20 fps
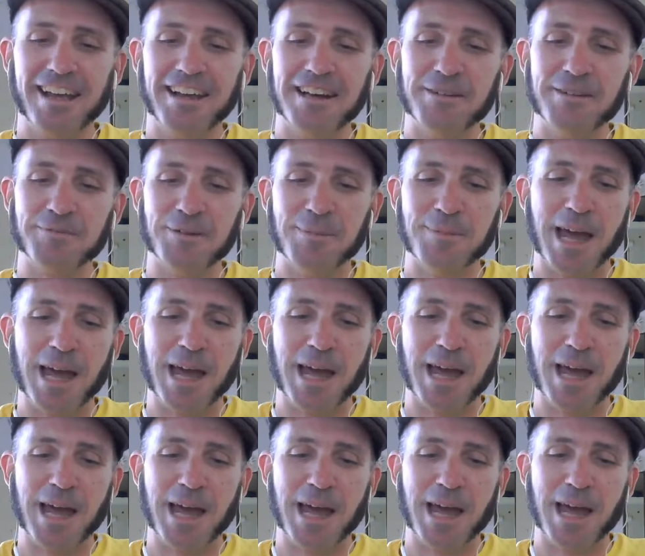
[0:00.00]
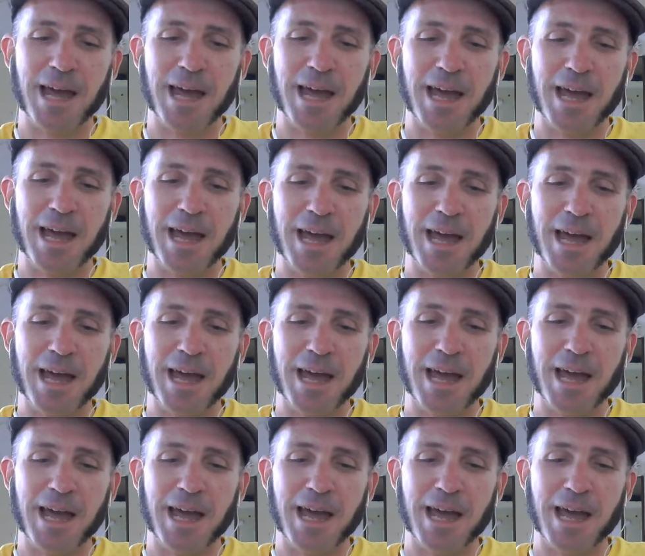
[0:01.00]
from that perspective,
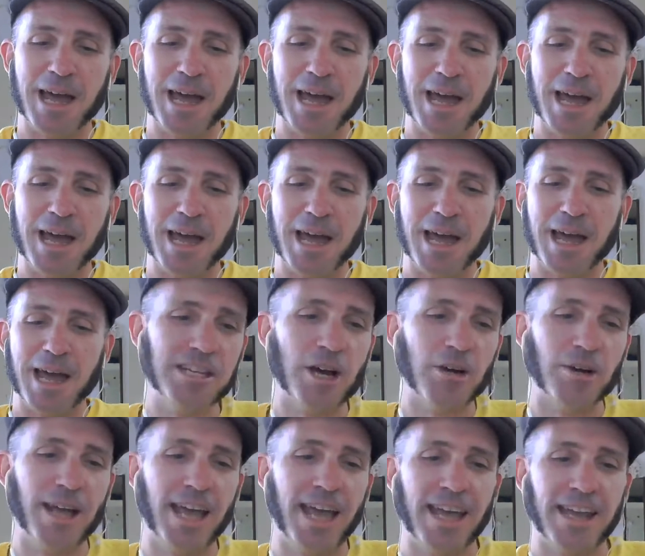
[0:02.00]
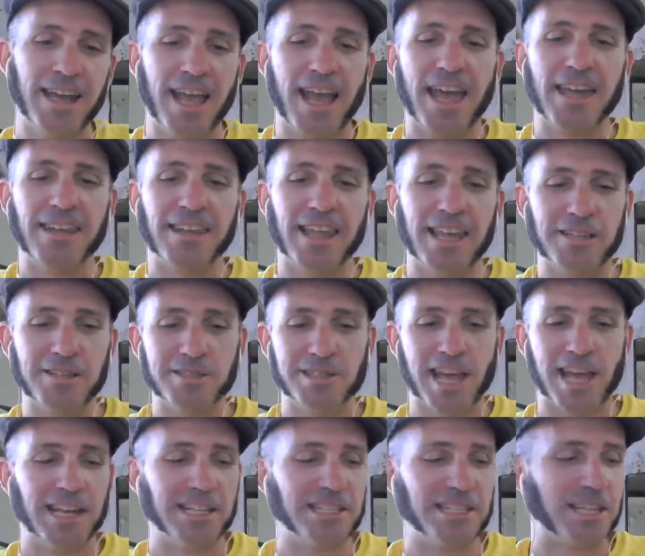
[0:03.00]
and you know, and like you
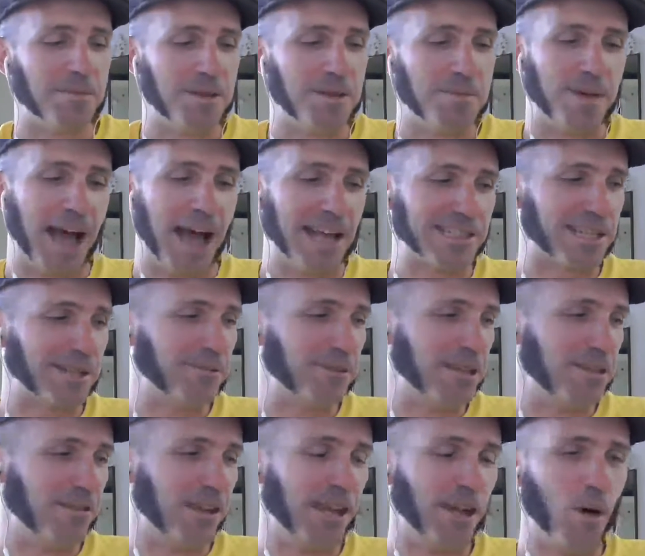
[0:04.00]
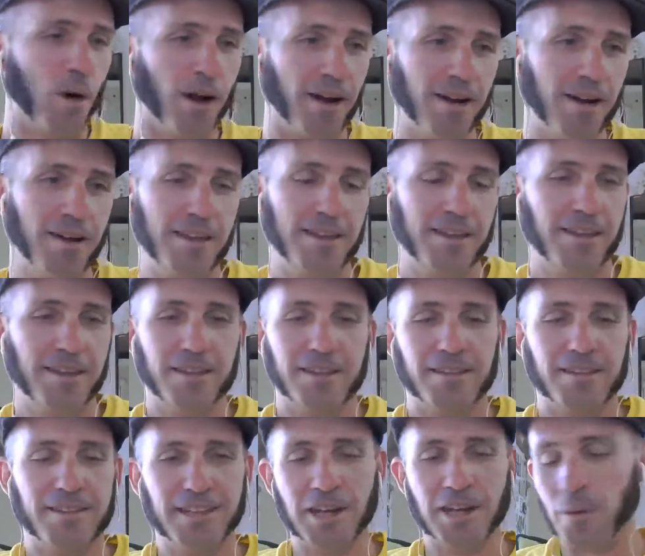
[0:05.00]
said, it could be basket weaving or,
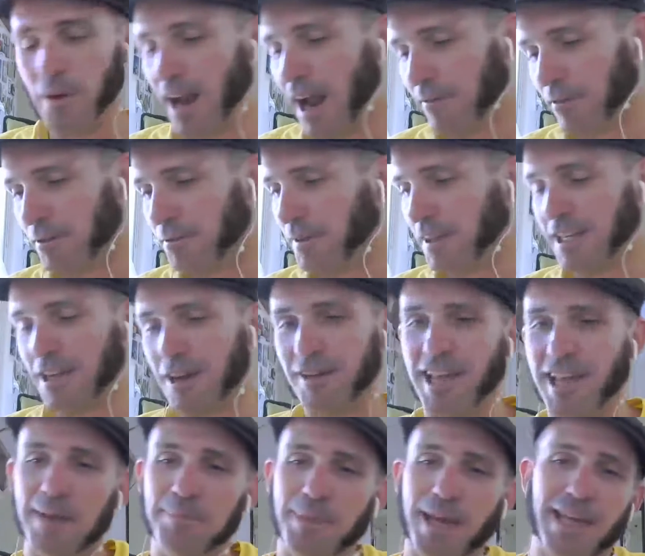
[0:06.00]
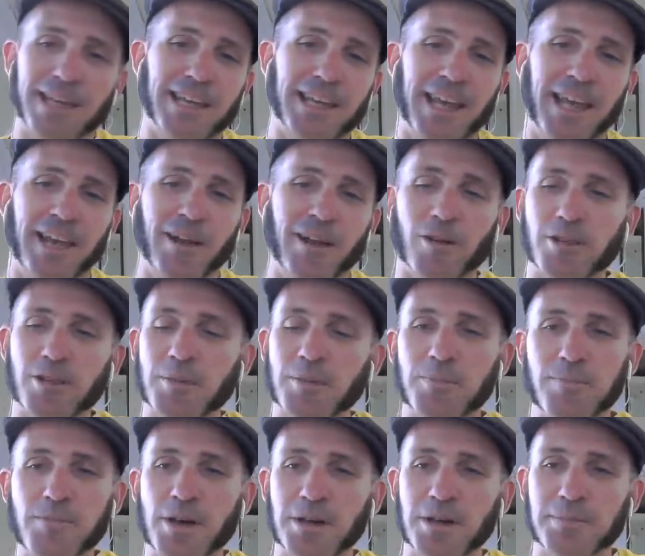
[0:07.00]
you know, whatever, video game making or the
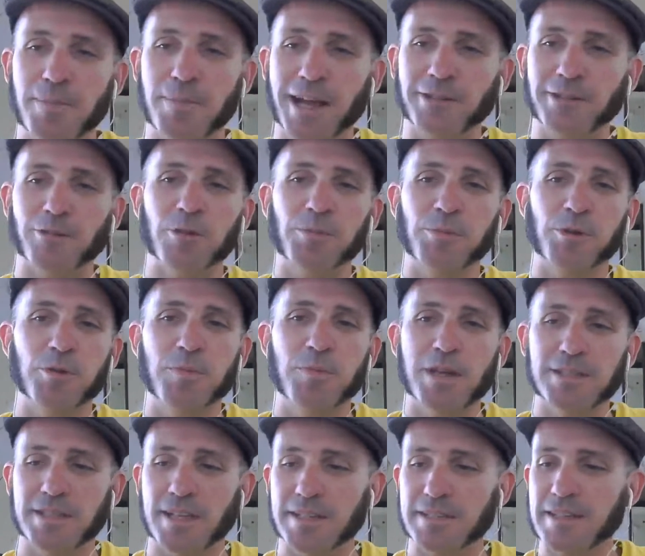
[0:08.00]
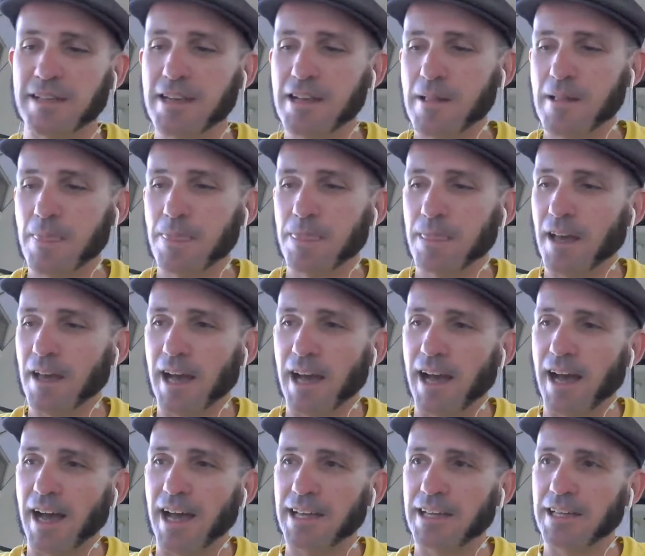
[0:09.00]
microbrew business.
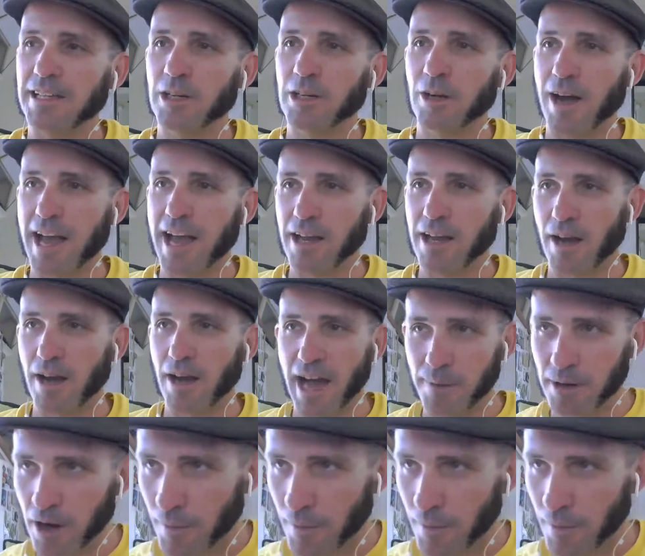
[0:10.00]
I would